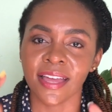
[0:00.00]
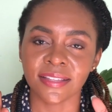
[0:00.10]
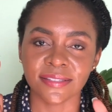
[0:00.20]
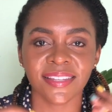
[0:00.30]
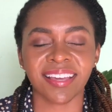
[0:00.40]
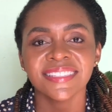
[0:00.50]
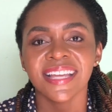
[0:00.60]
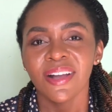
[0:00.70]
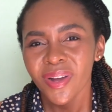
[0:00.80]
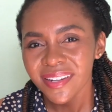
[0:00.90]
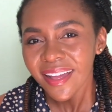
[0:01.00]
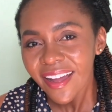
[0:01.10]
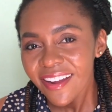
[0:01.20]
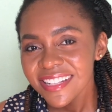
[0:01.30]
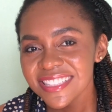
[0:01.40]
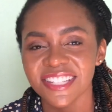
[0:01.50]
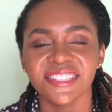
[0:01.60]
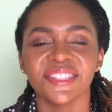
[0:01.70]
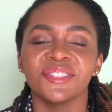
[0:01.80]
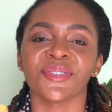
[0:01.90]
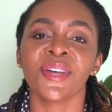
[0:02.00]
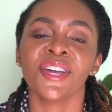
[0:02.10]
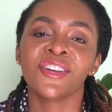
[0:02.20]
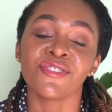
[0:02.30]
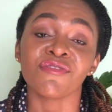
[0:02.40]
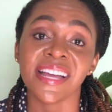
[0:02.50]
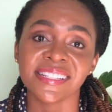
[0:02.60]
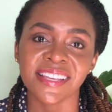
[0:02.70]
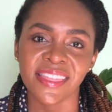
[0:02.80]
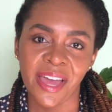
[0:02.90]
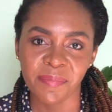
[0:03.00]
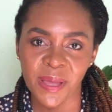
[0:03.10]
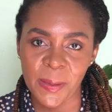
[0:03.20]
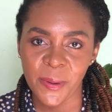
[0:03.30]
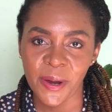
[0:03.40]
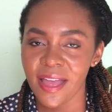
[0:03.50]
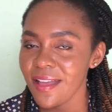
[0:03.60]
And six, one of the hardest things to do, write that paper.